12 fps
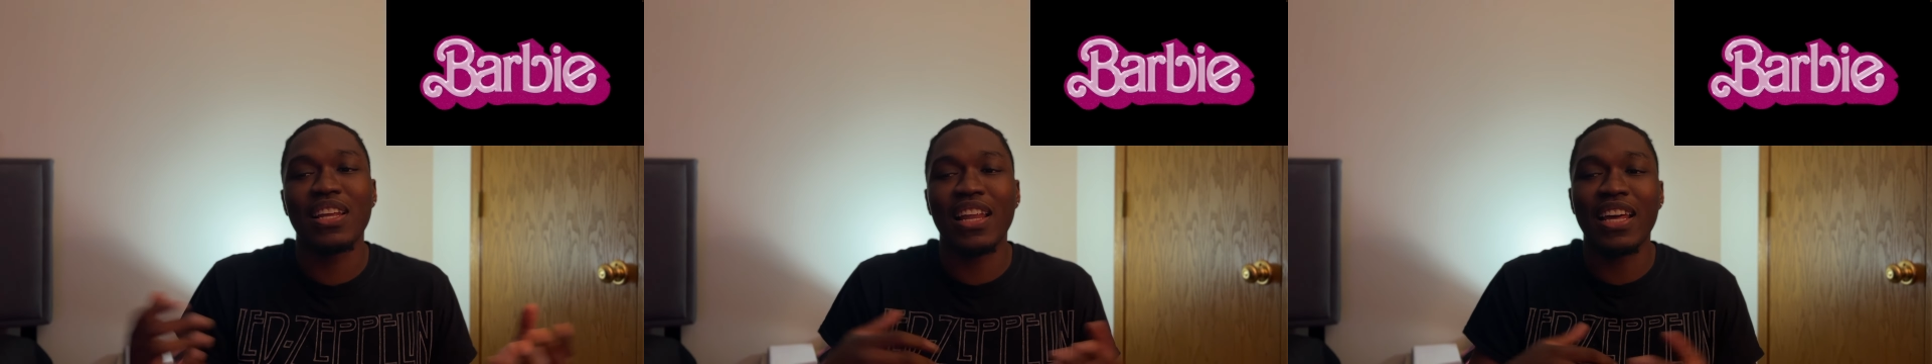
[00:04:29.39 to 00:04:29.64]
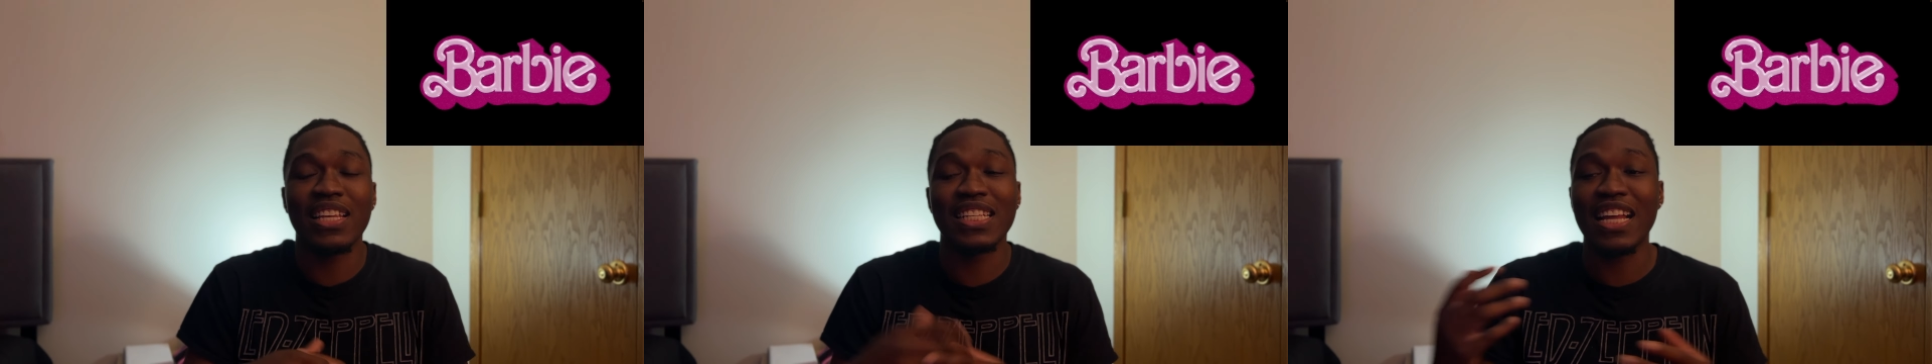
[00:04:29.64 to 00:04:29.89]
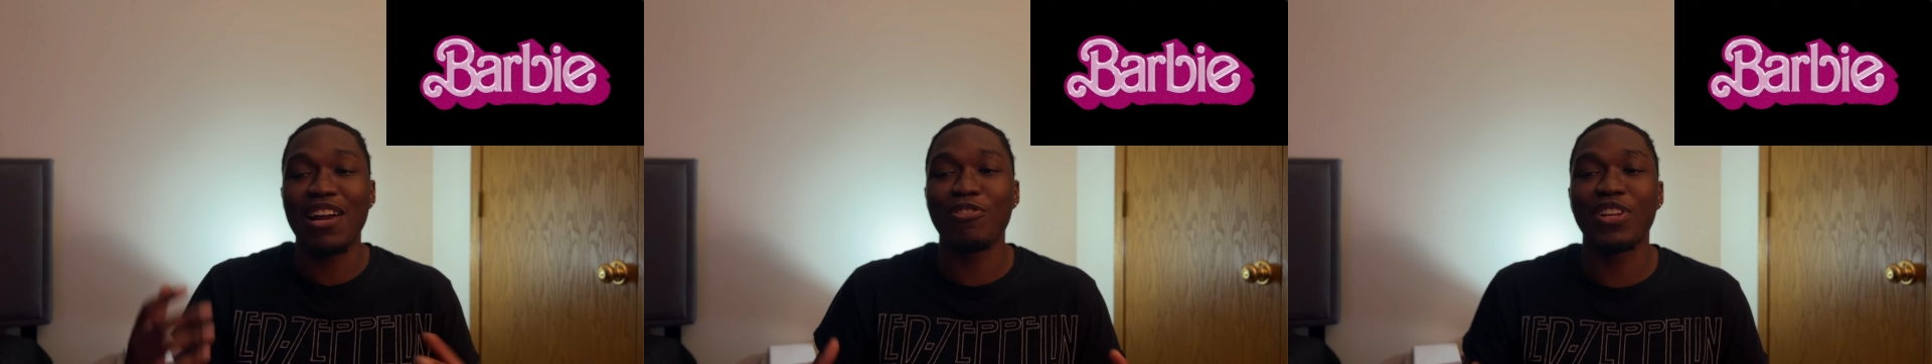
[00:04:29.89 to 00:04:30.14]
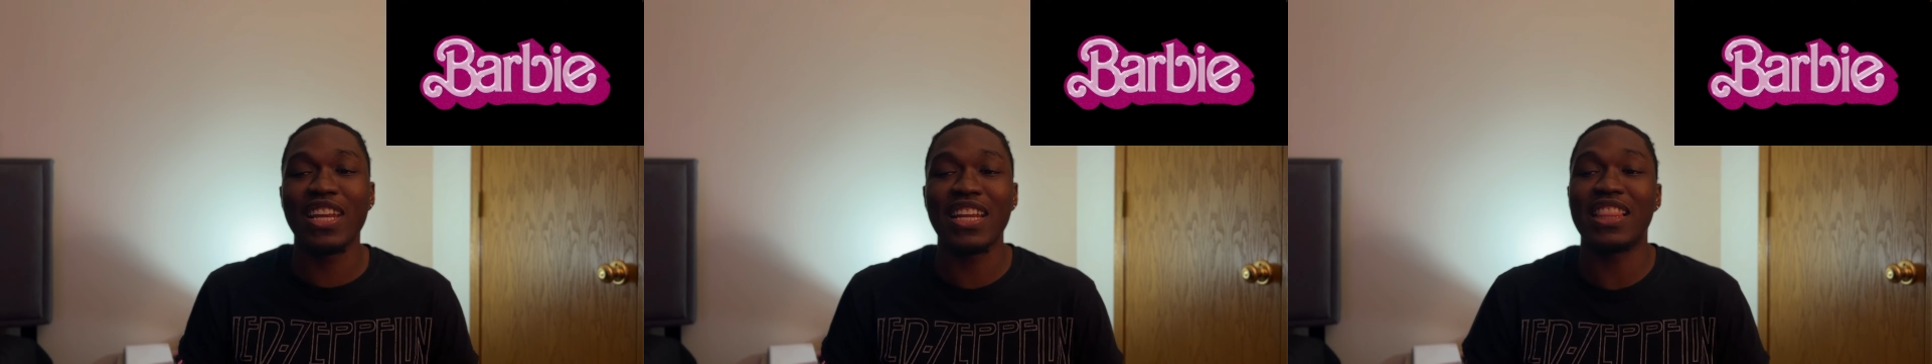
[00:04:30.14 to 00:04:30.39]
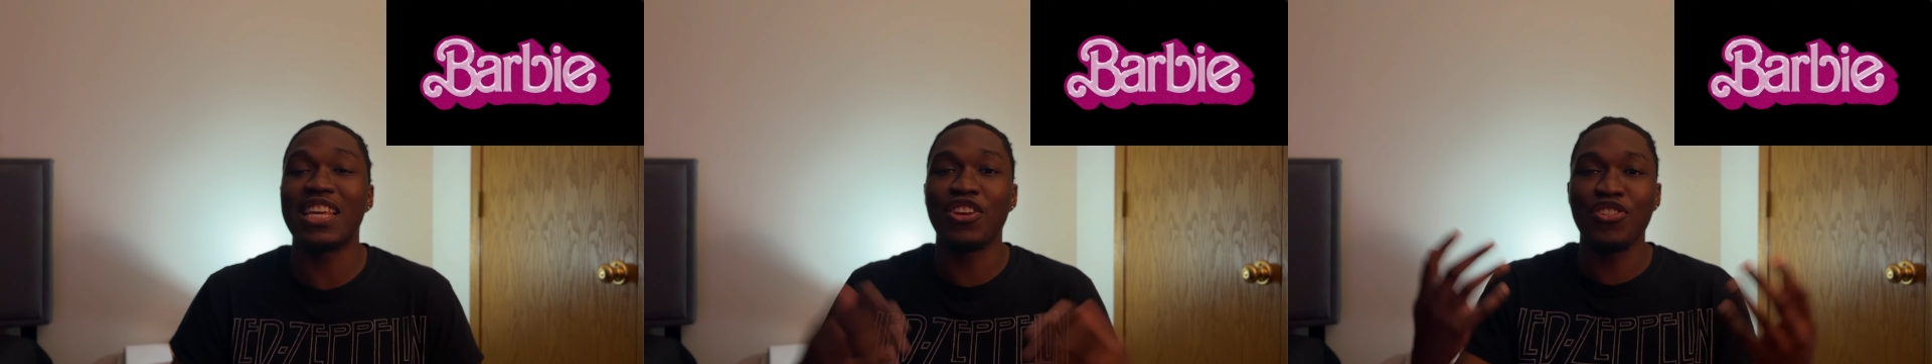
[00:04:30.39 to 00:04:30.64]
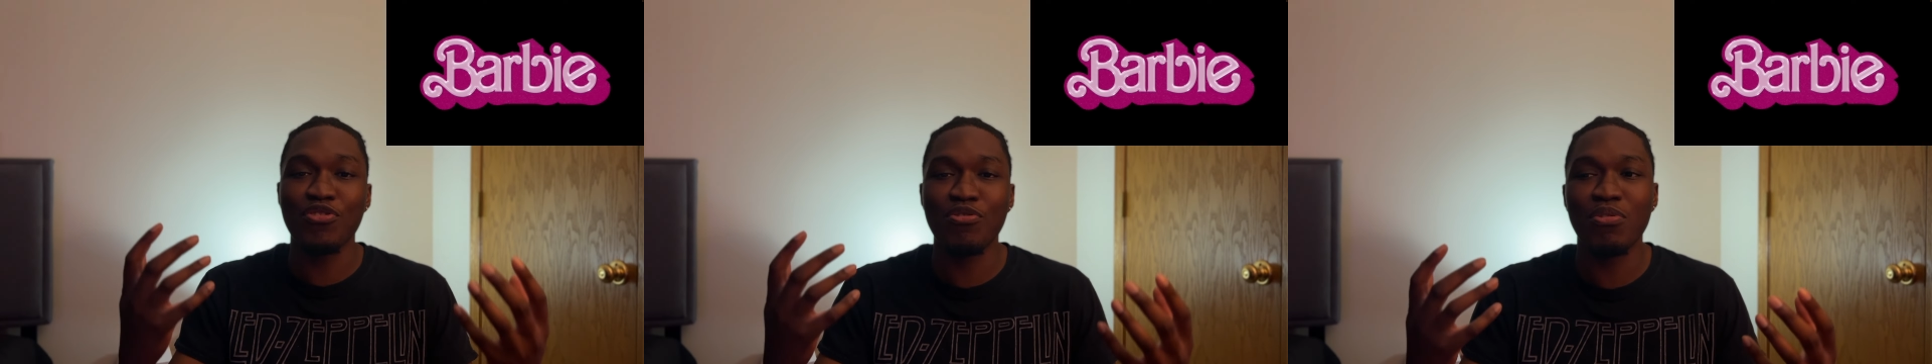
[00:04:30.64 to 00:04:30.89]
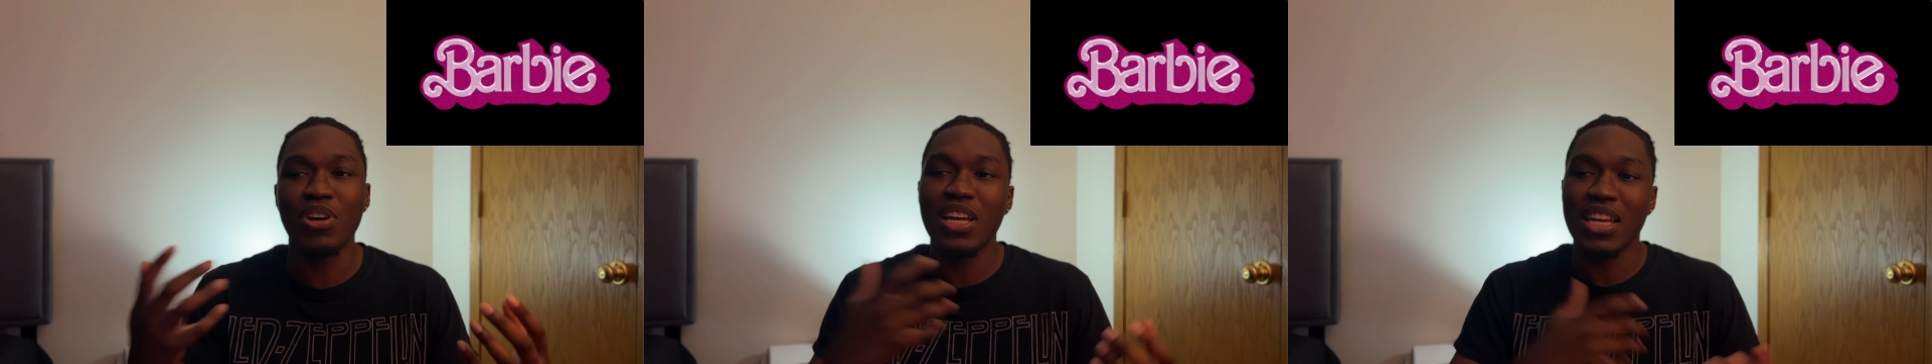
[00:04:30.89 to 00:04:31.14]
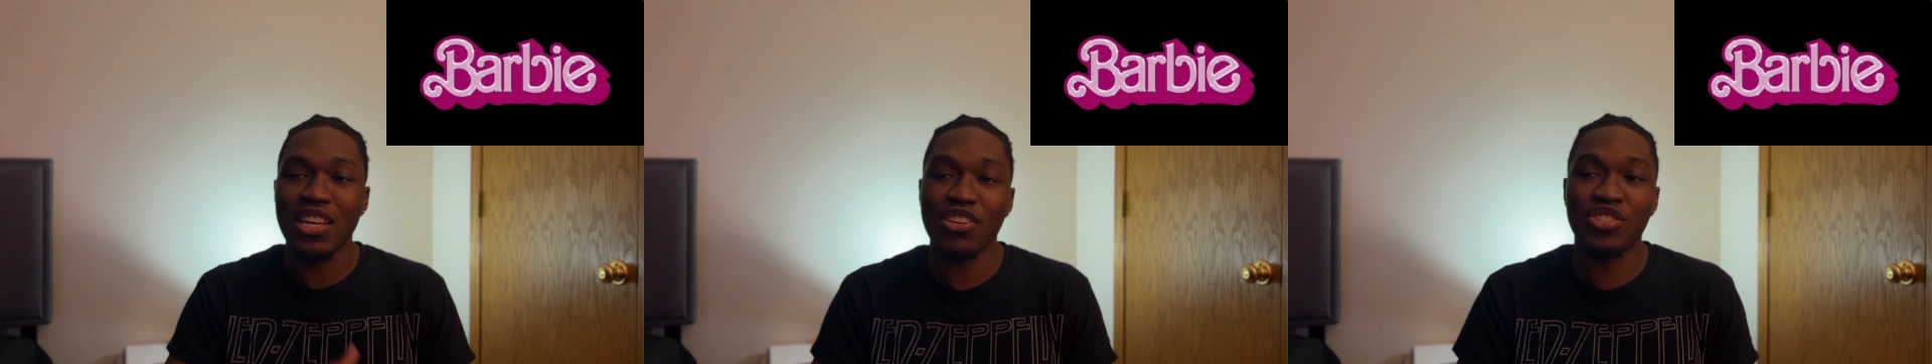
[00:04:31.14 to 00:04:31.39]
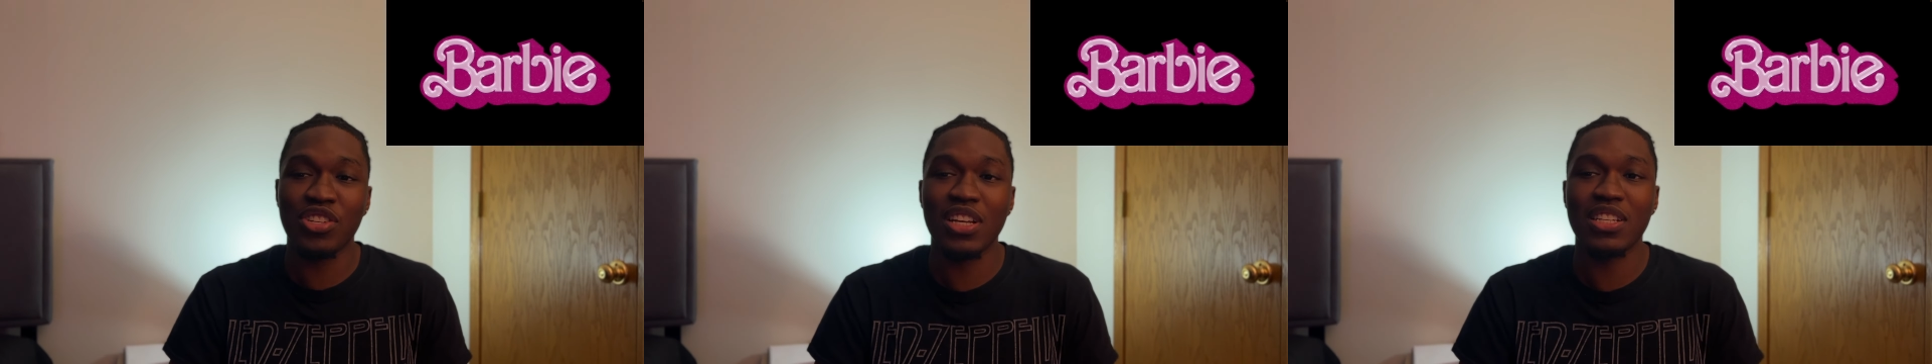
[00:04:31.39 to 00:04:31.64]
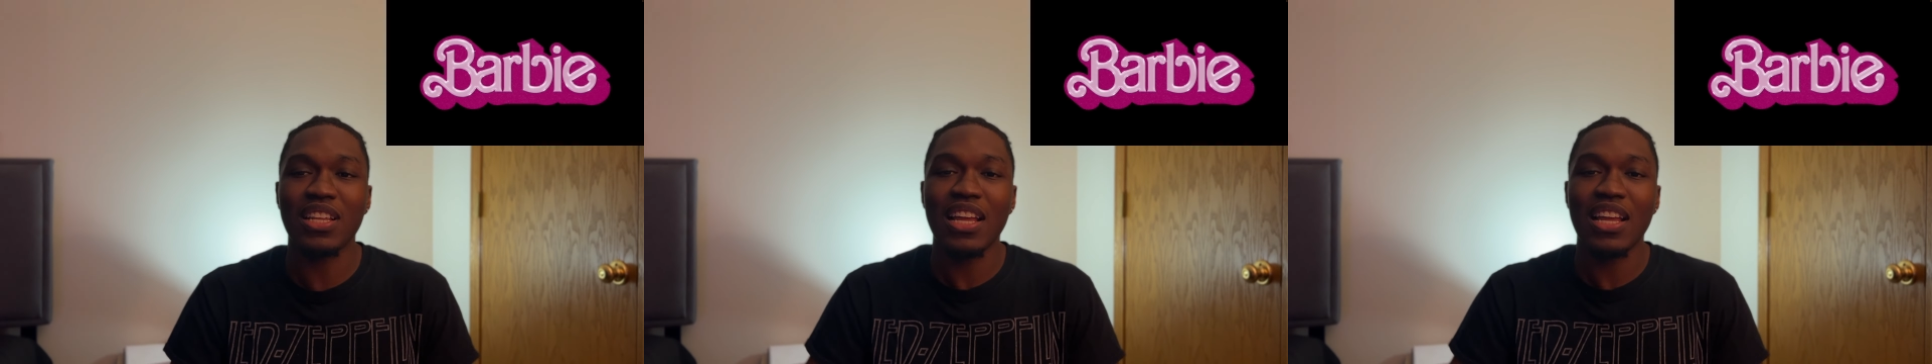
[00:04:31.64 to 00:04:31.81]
Like, it's not really anything new, it's just